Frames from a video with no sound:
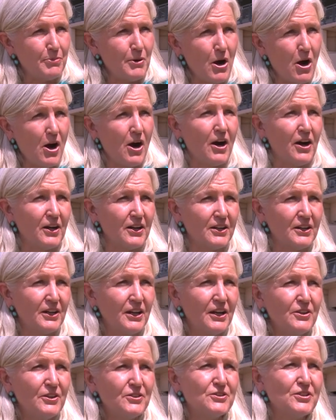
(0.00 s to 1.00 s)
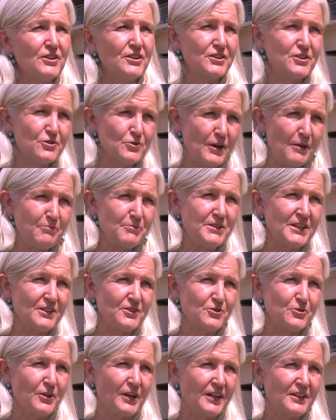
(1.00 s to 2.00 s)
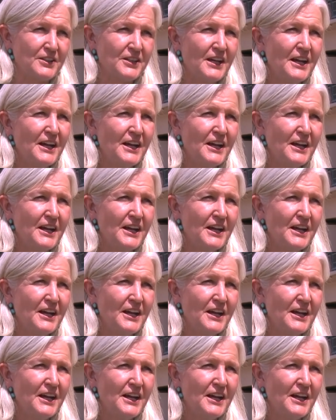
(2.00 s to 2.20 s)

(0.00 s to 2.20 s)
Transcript: Park to the Strip District.